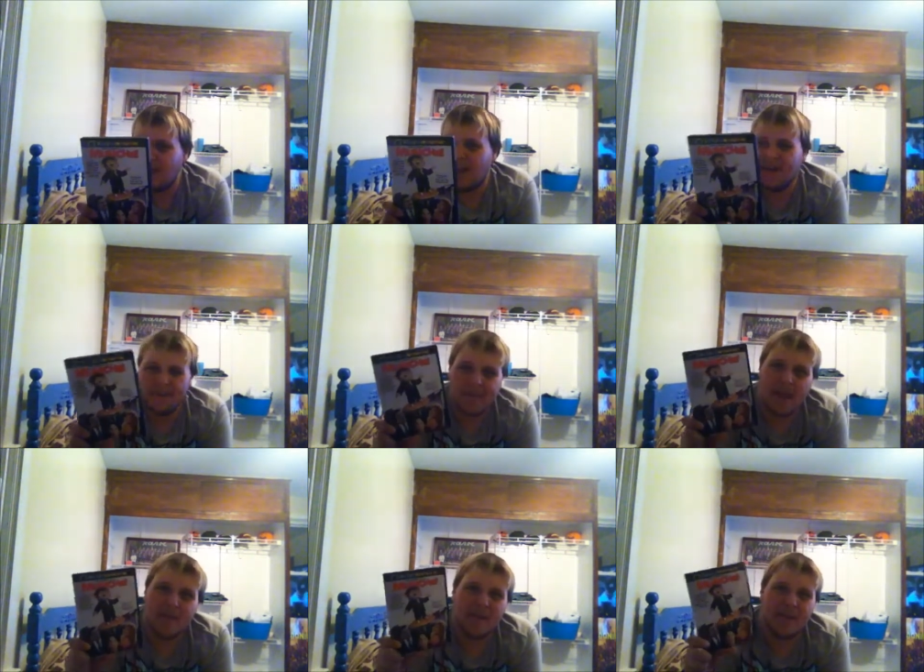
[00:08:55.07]
know,
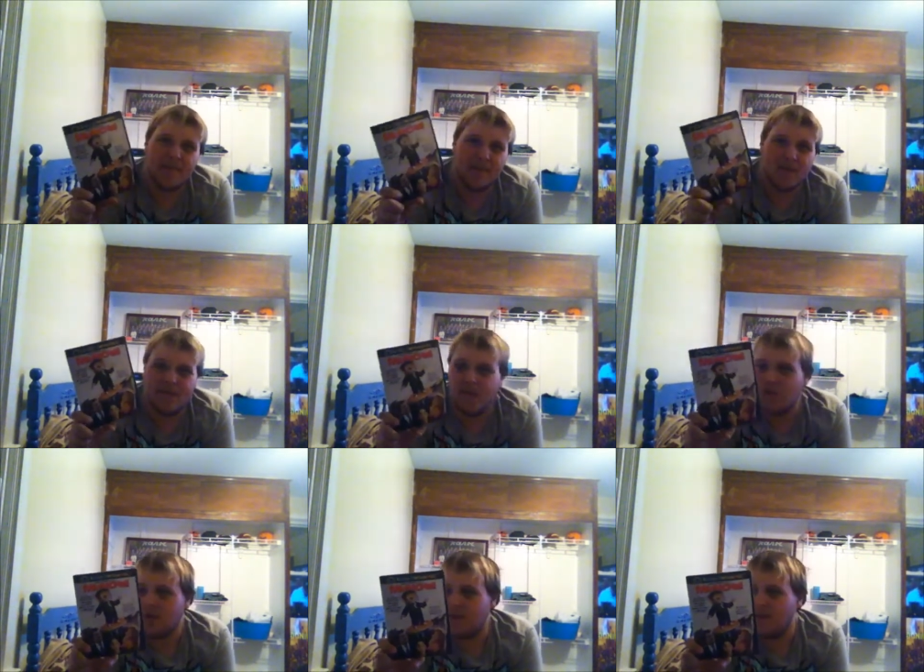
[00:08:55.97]
not many special
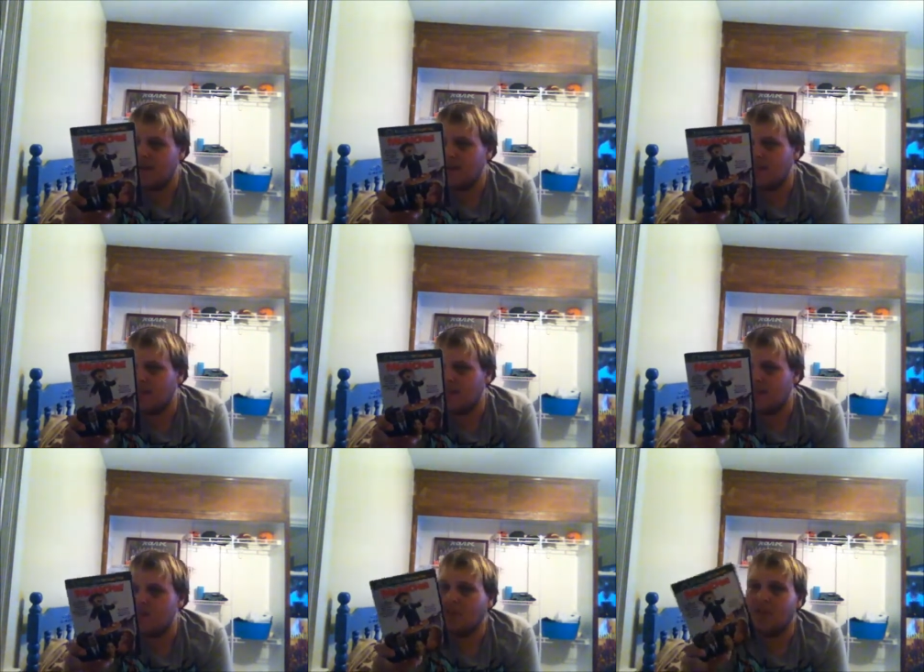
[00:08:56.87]
features. It is
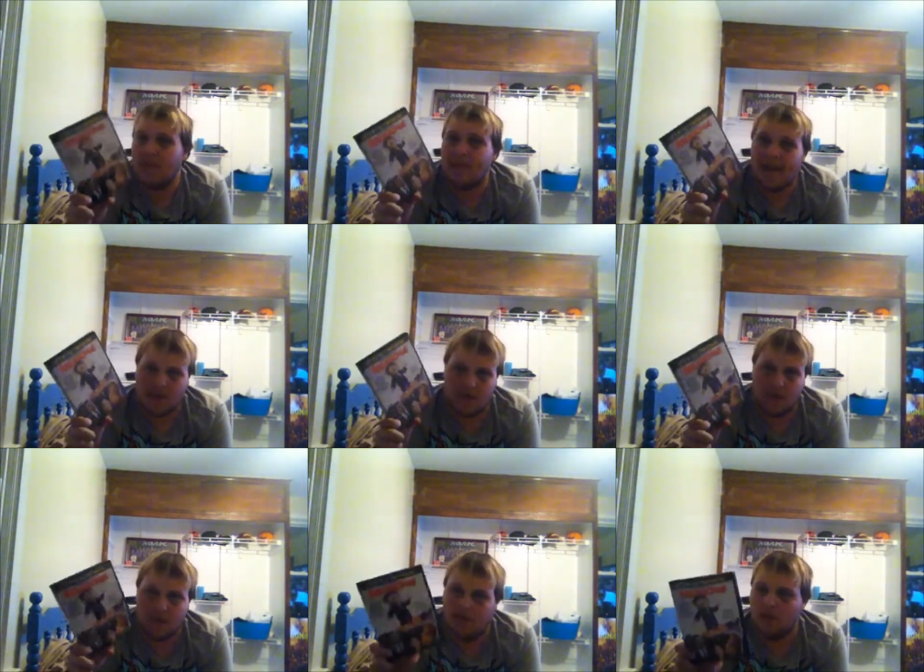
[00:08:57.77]
digitally
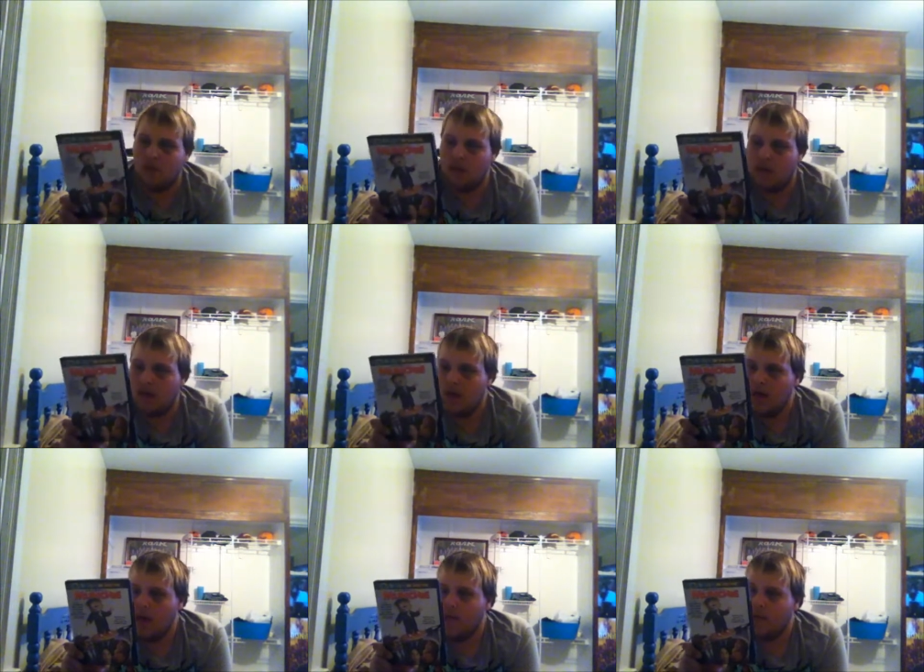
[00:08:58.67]
remastered, of course.
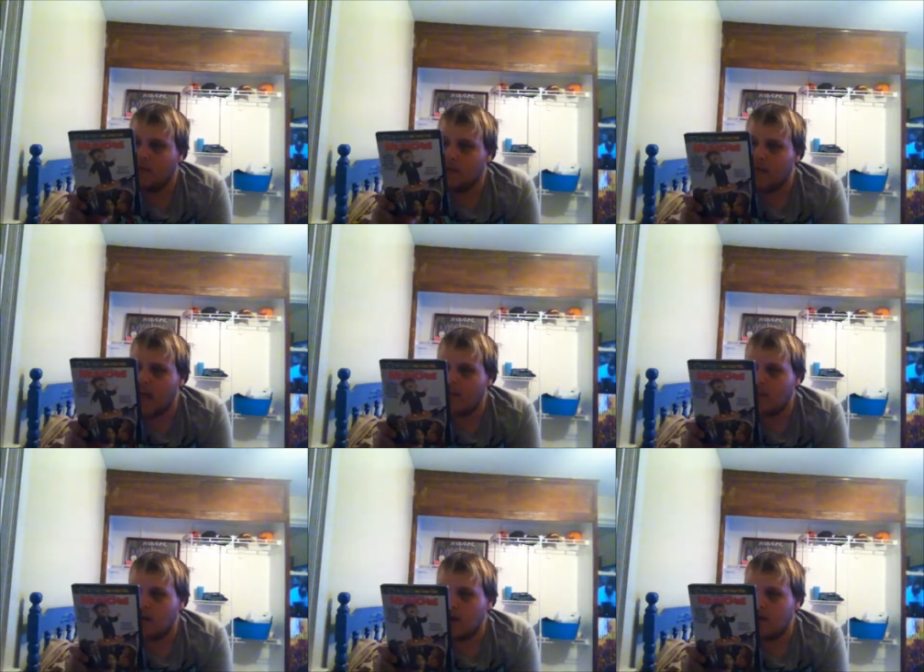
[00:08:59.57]
There's cast
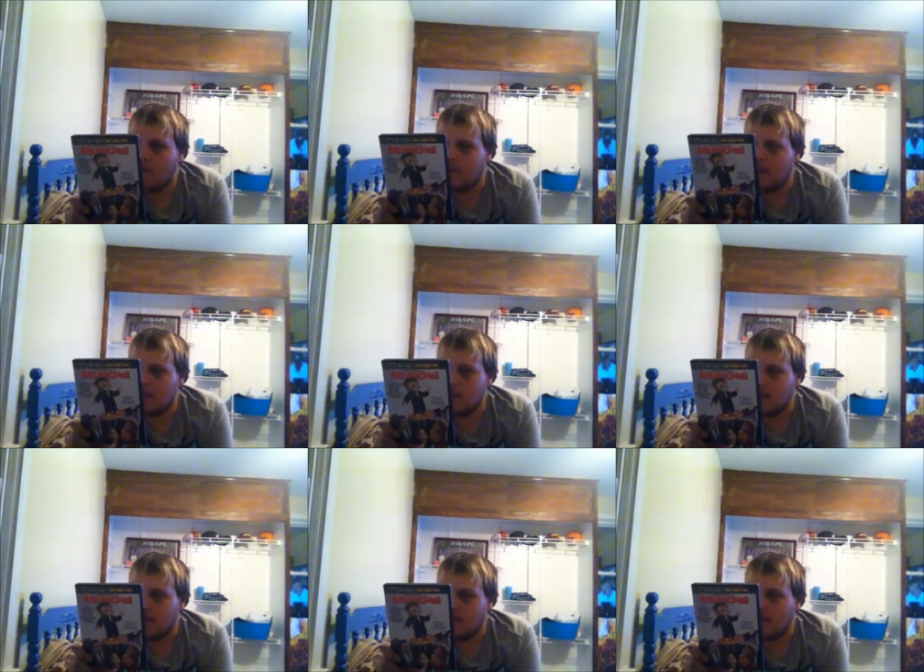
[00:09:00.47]
biographies,
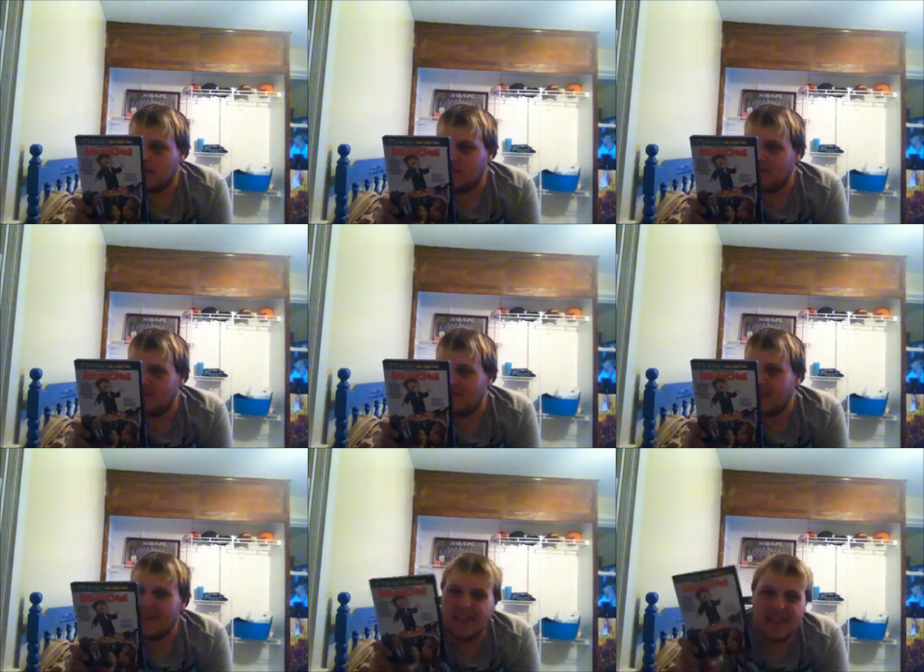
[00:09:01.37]
so
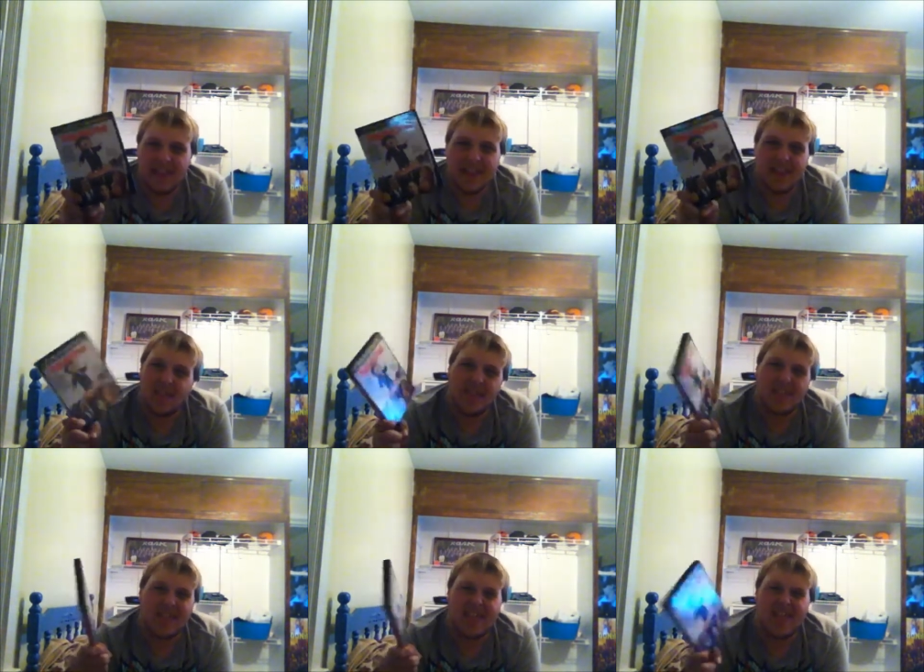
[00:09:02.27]
seeing it, it's, it's,
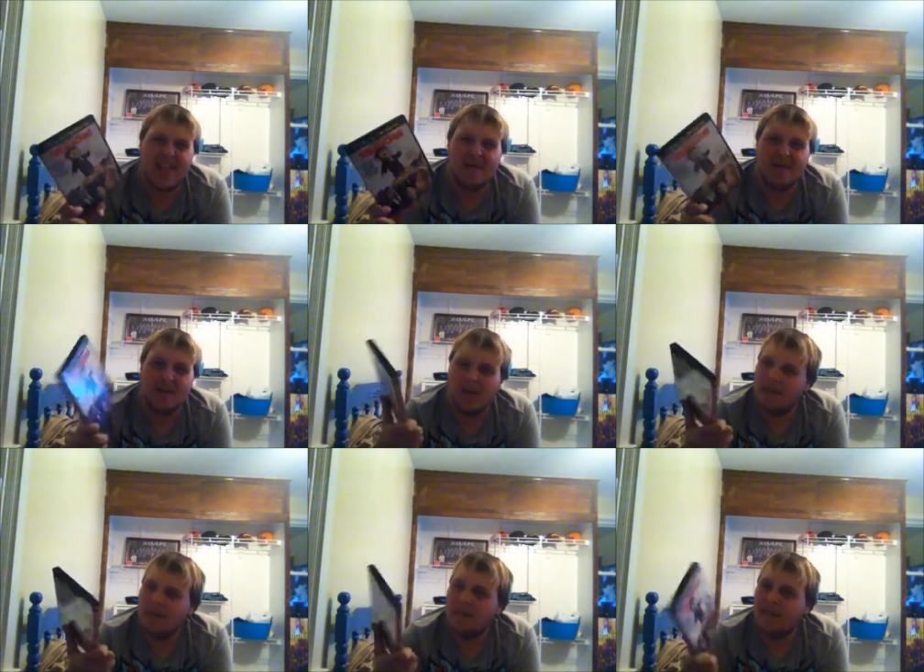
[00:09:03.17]
it's not
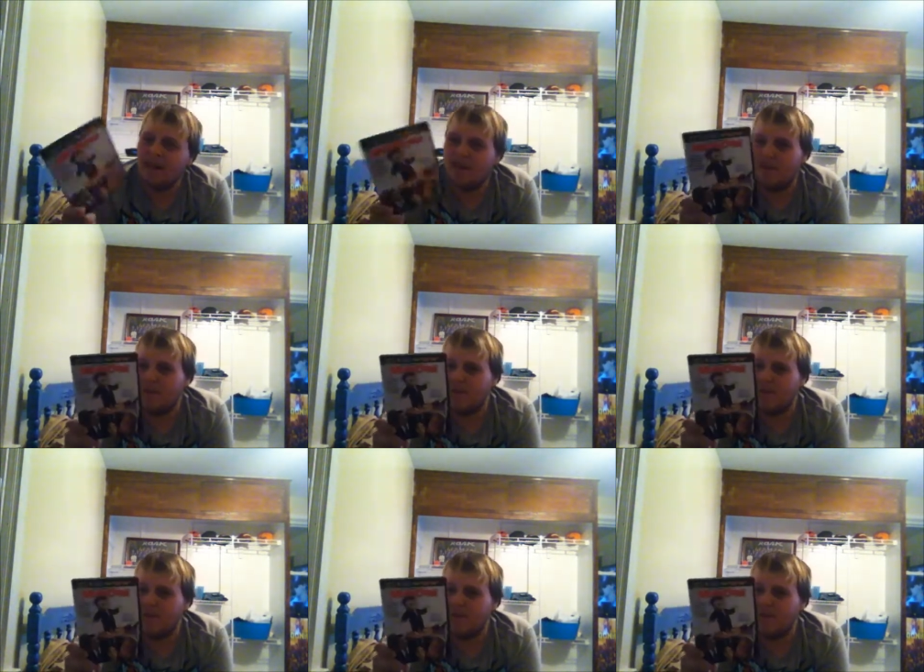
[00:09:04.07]
many much